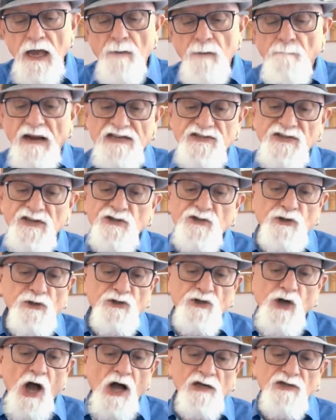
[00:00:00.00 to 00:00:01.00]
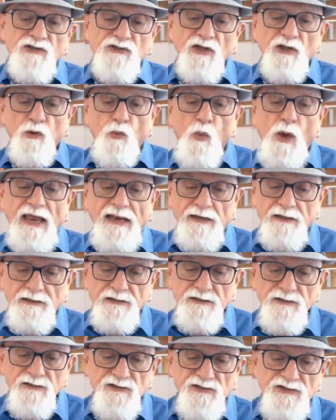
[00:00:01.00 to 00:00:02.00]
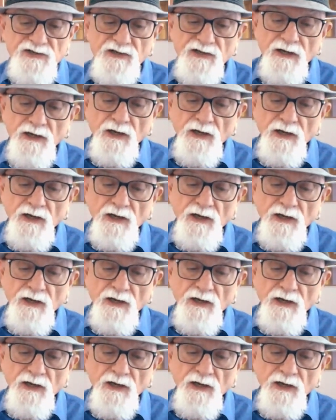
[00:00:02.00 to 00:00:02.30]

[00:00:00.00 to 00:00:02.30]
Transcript: My sister talks to the wetlands,